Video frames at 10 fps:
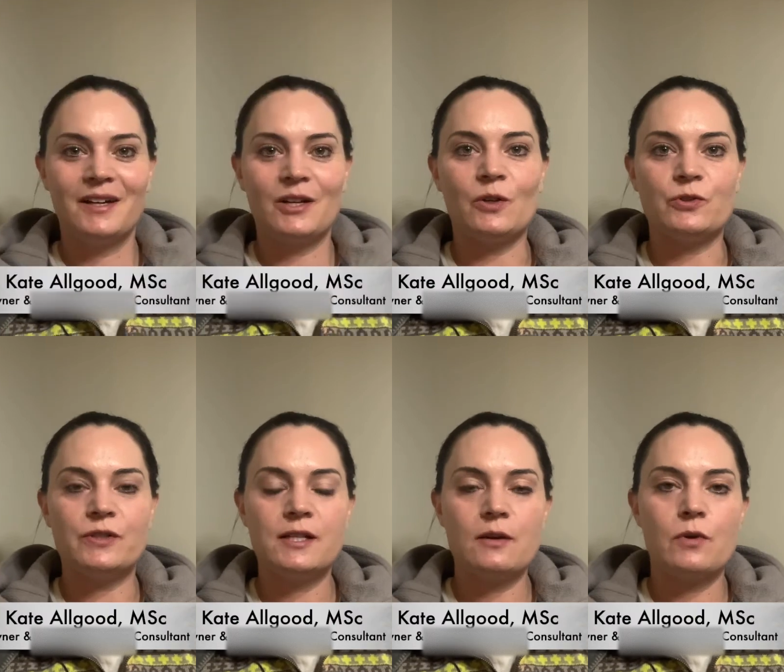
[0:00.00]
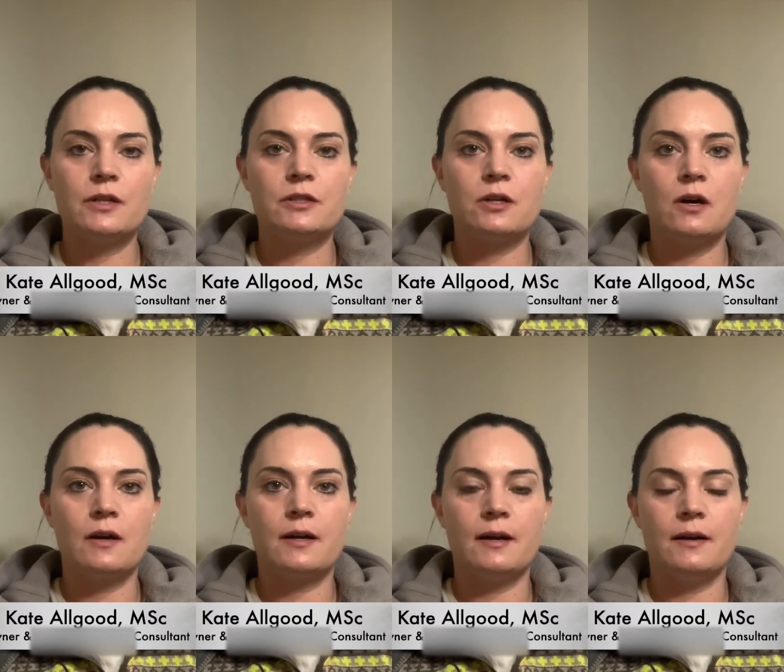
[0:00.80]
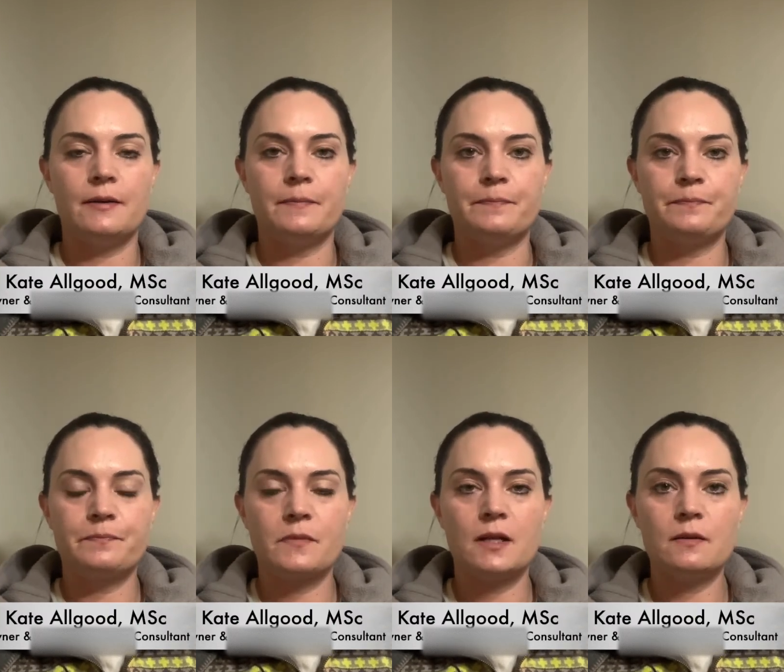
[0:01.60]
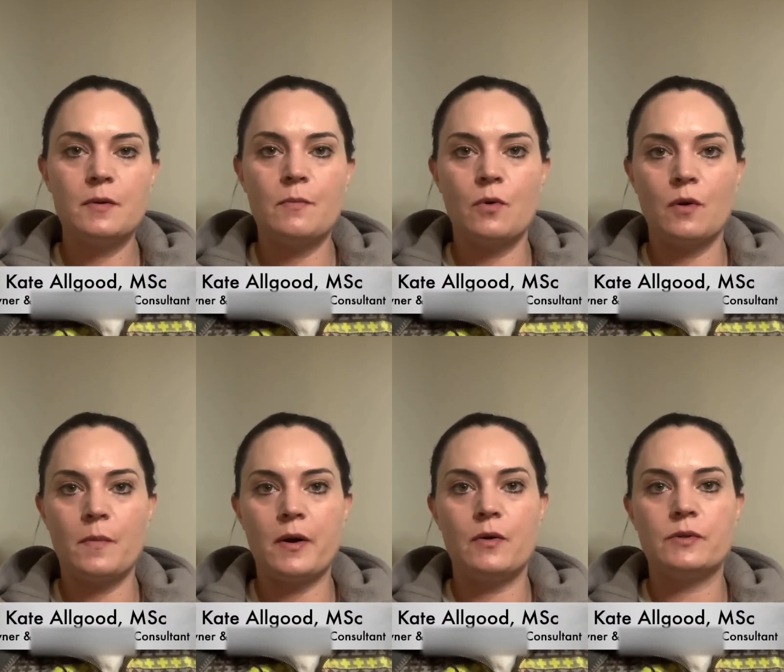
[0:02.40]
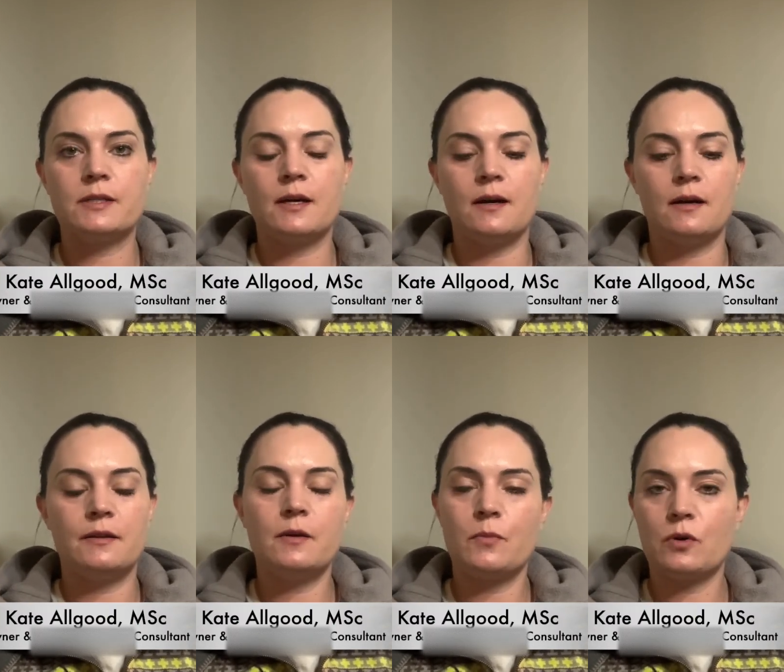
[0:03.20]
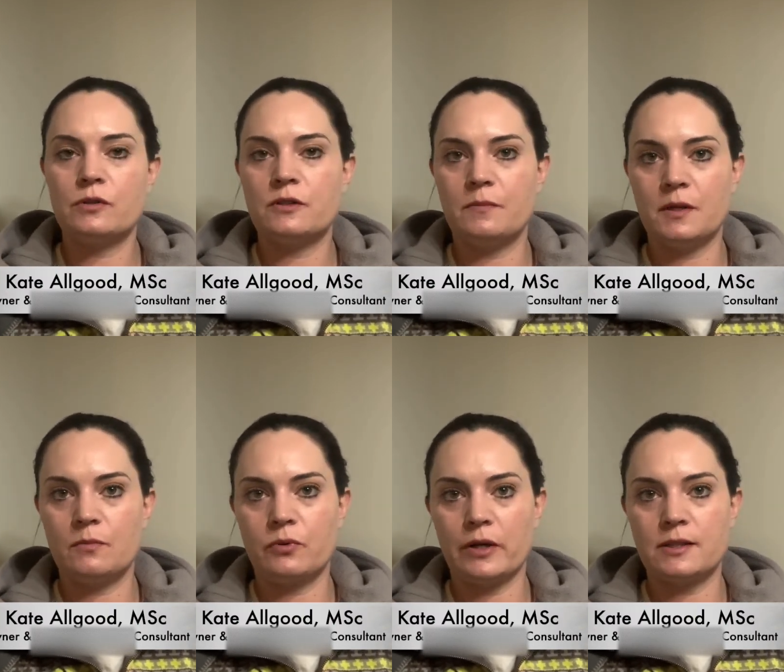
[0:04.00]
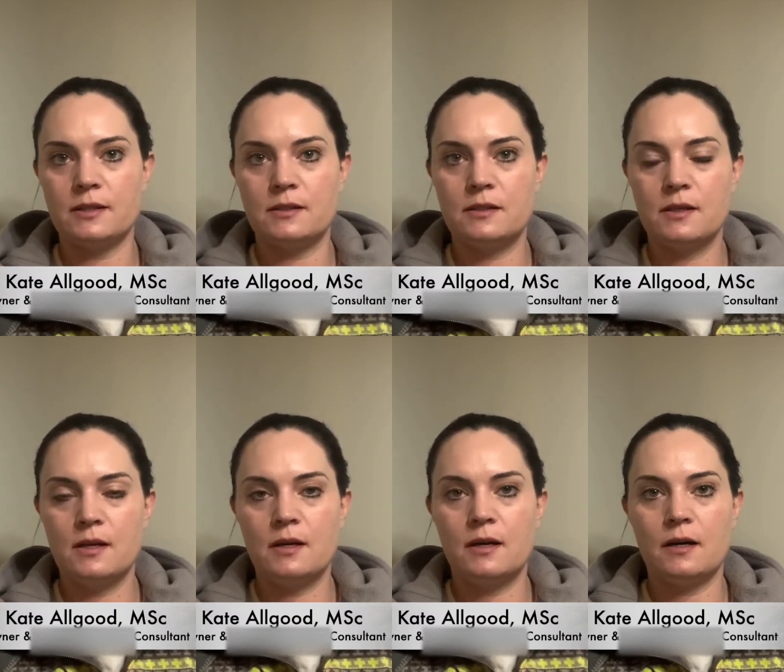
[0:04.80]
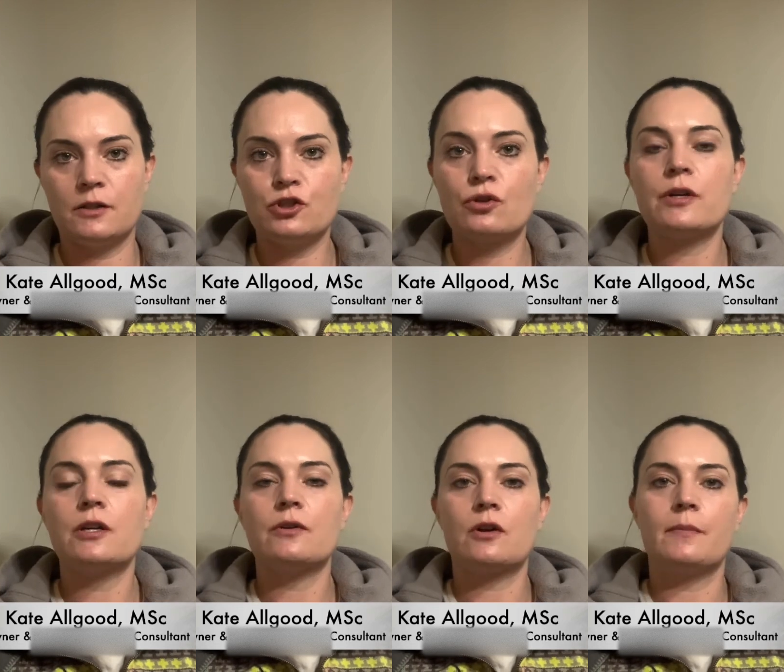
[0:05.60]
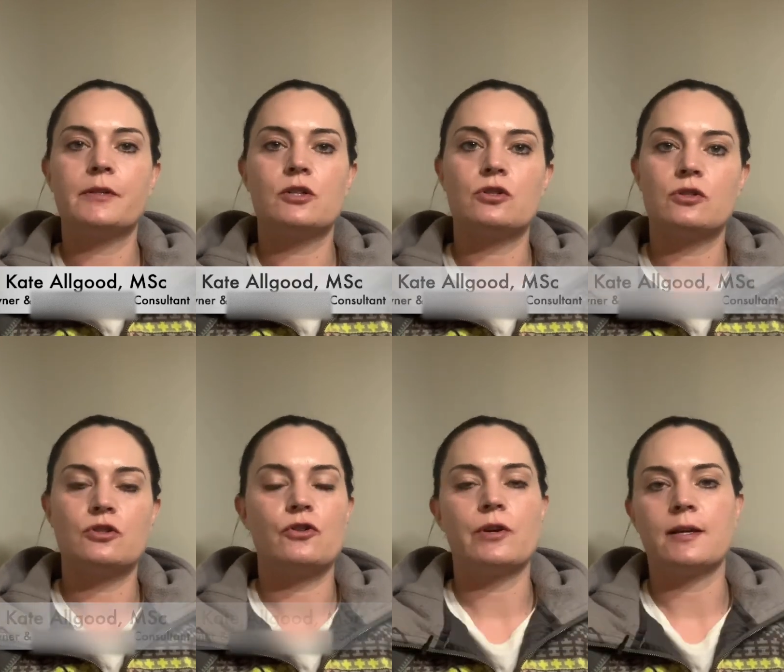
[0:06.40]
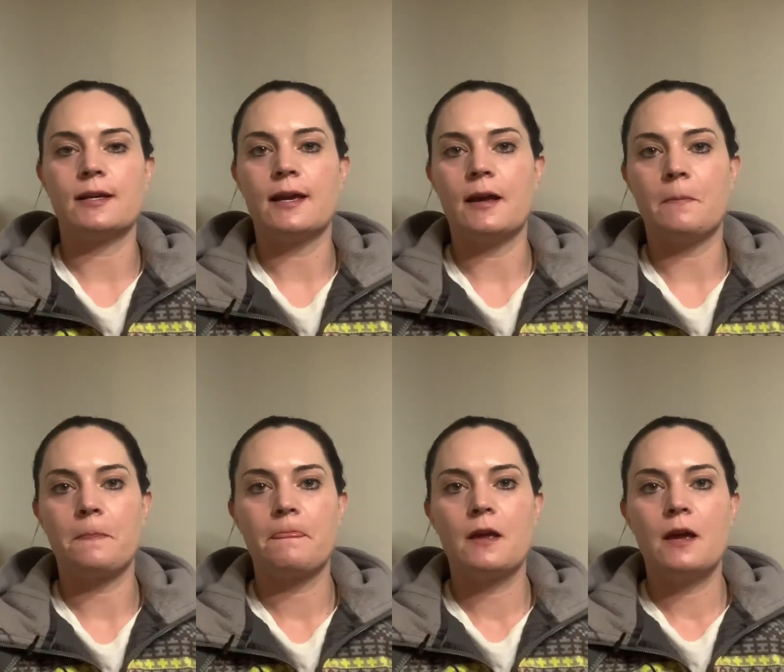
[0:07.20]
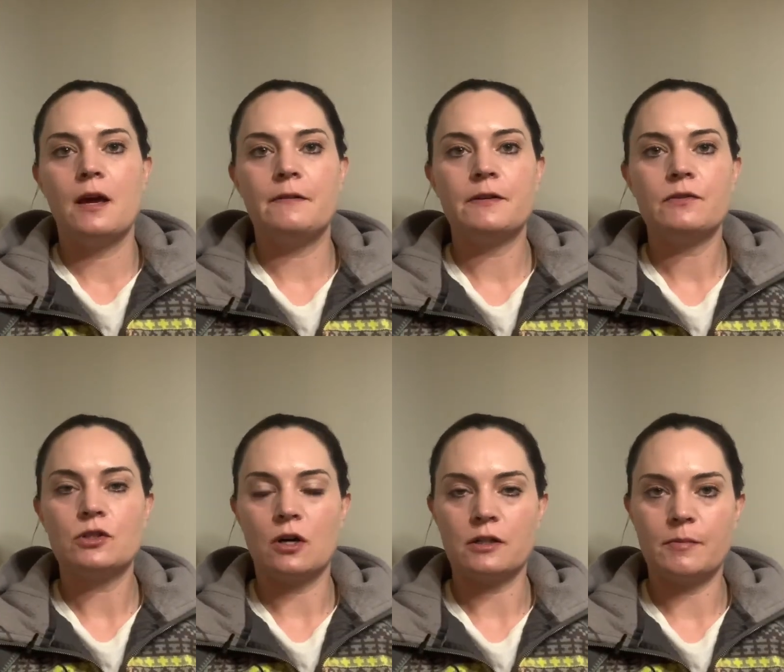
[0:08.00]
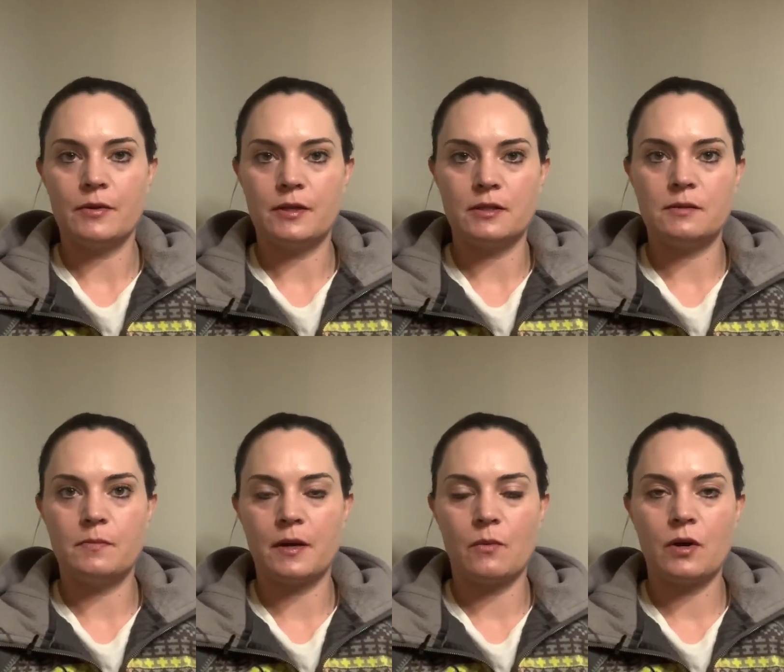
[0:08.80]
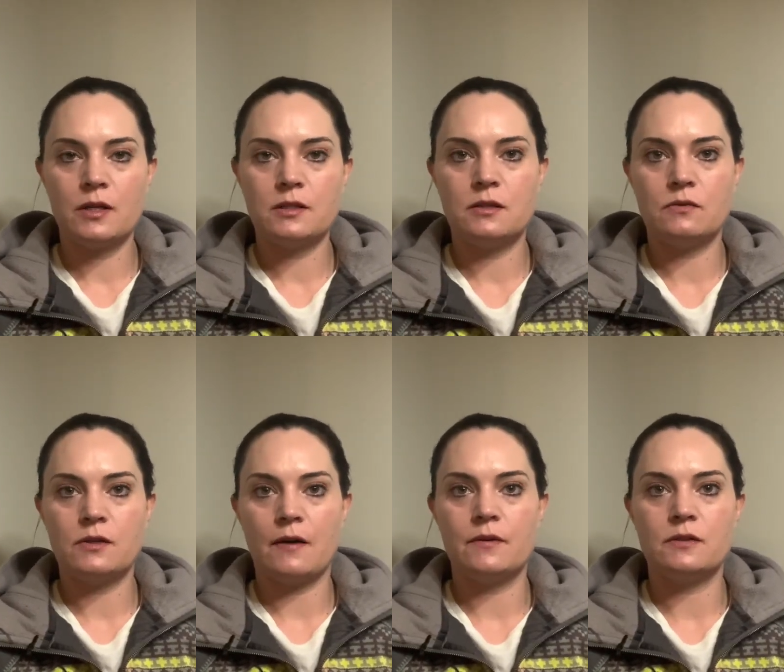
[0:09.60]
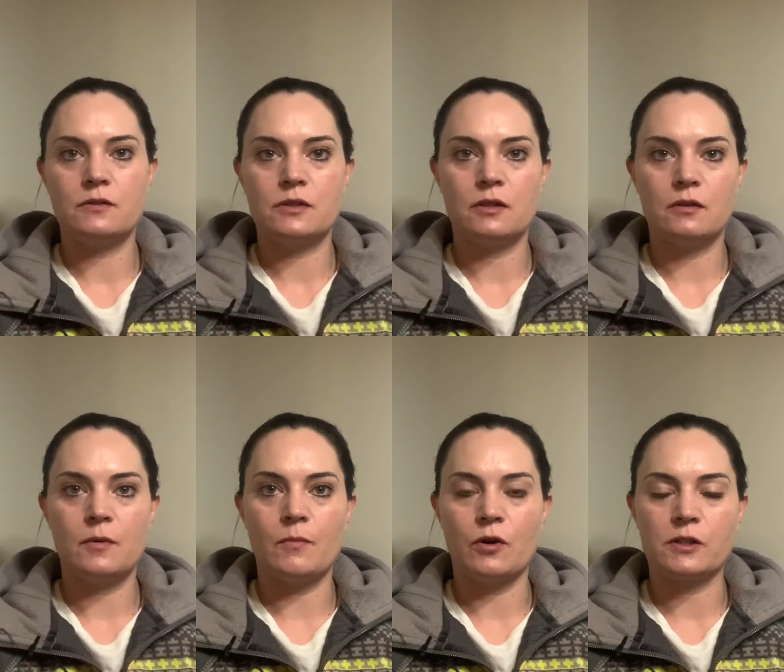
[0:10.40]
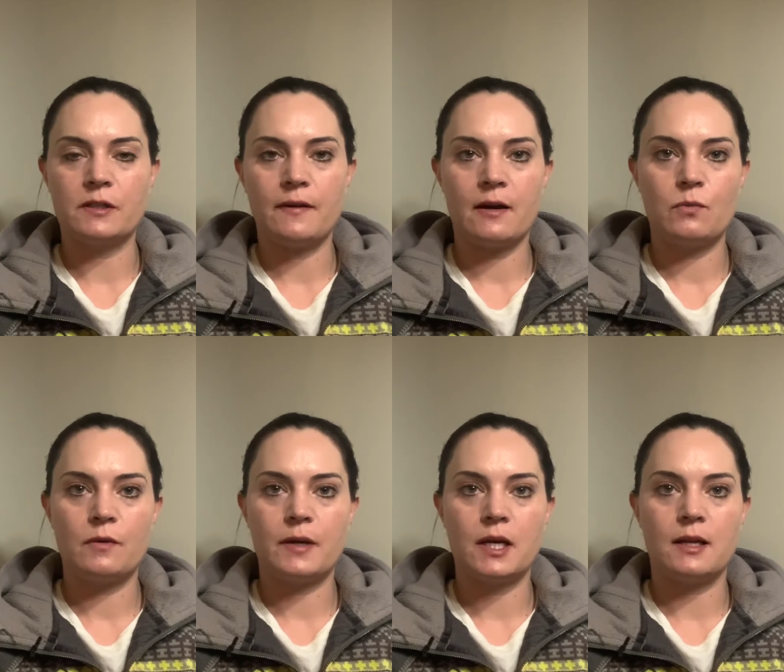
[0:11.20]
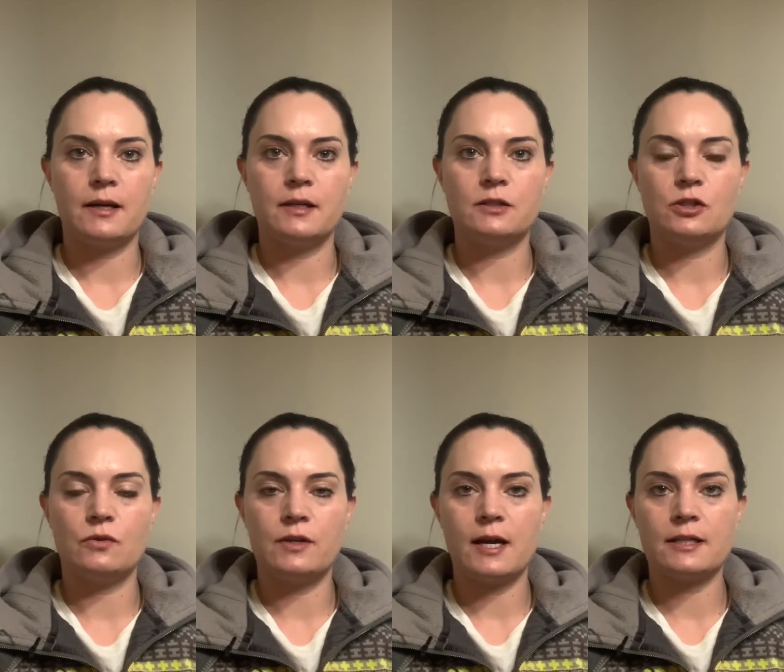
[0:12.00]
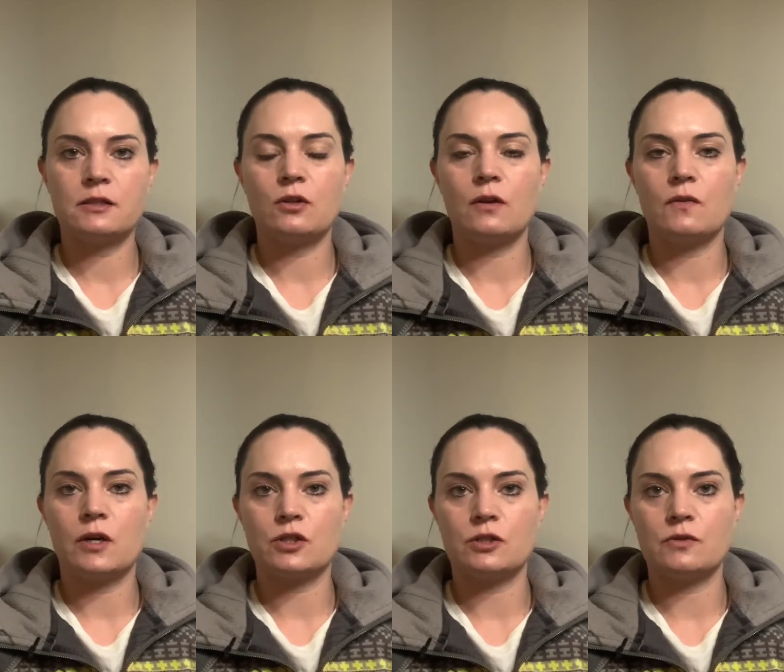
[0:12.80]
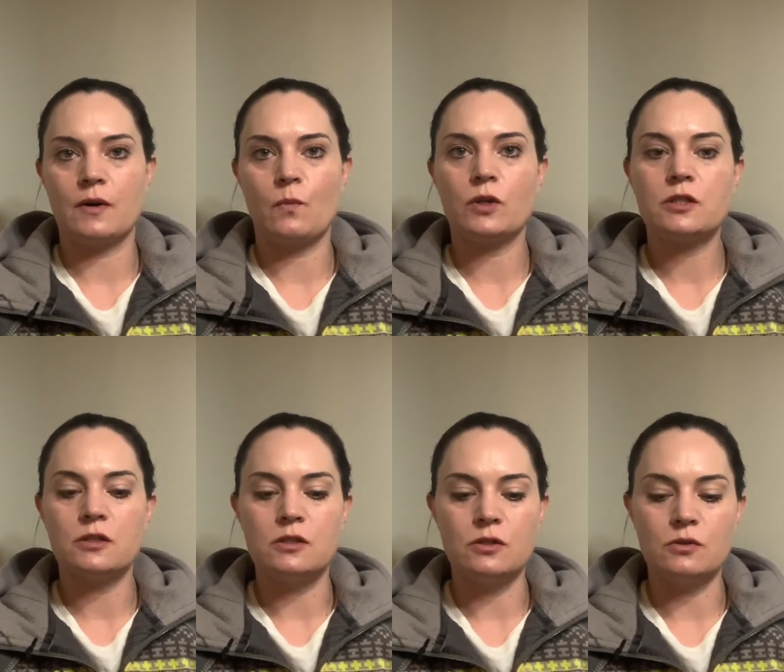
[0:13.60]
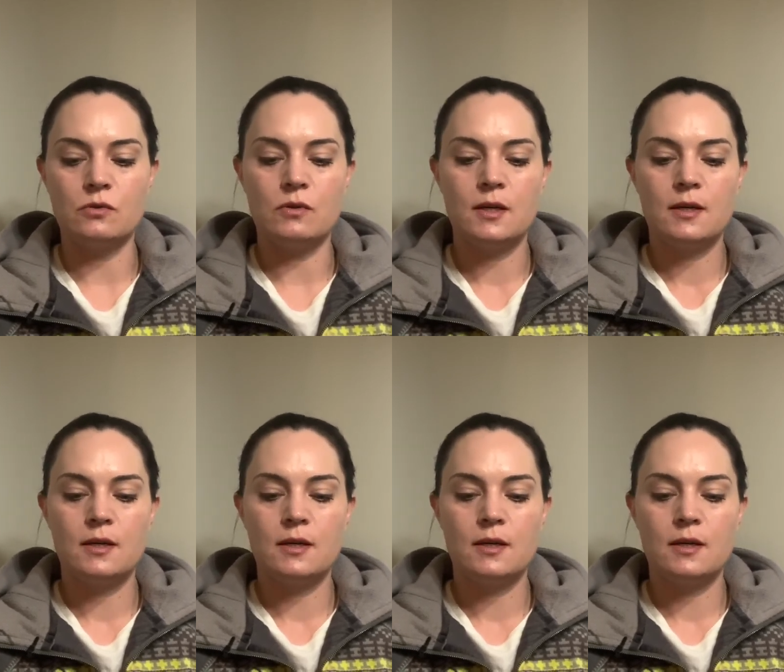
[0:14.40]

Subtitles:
Hello, so today I wanted to talk a little bit more about the importance of being present during your competition, during a game. And I've definitely talked about this, but I wanted to dive into this a little bit more because I've had one of my clients, they asked a lot of questions around what to do,